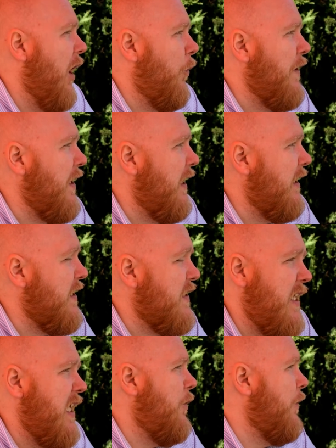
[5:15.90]
within the
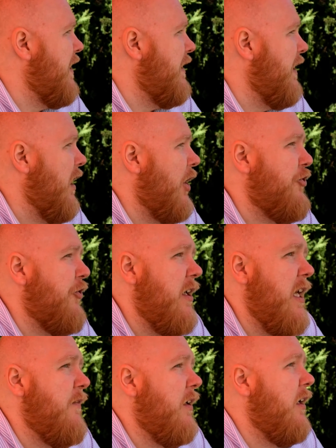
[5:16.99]
city, within the country,
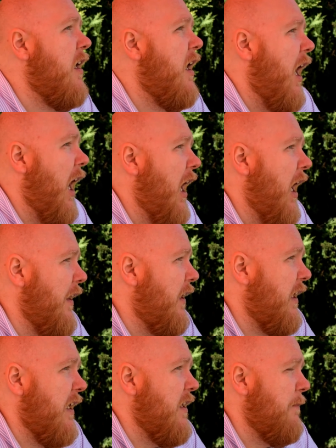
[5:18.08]
even
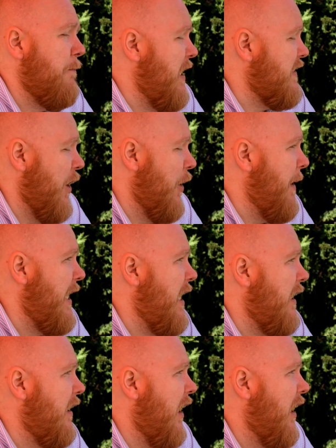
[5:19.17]
because there are many
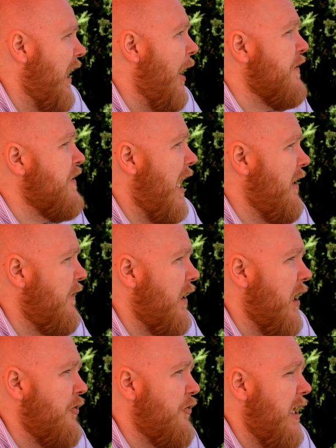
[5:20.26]
outside of the
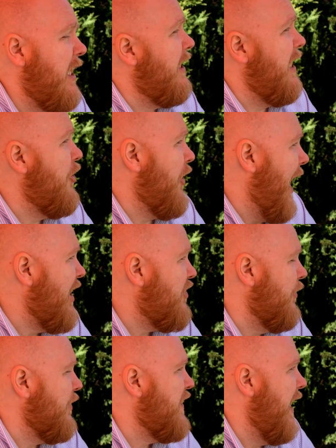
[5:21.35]
country in an
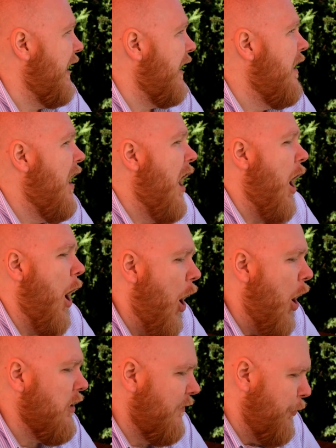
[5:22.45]
international setting,
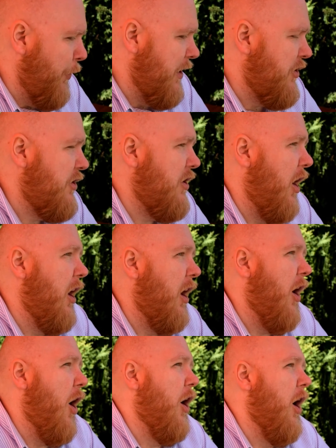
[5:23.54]
all of which
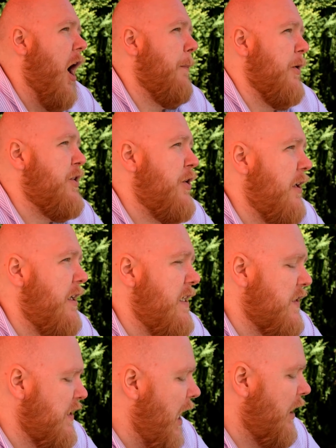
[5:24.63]
are
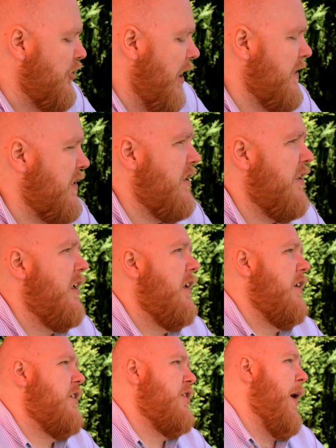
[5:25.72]
opportunities not just
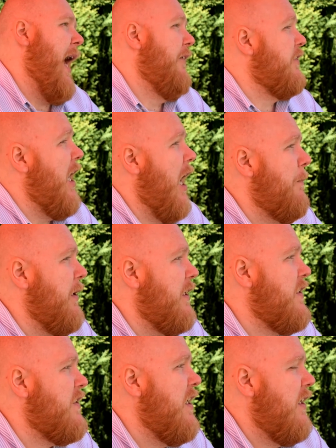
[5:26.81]
to have
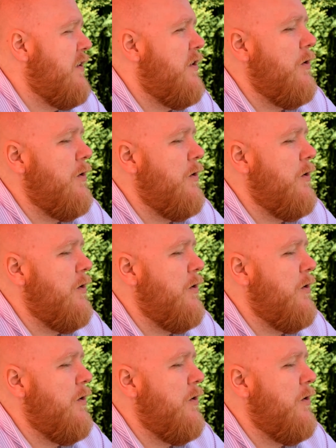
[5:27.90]
topics to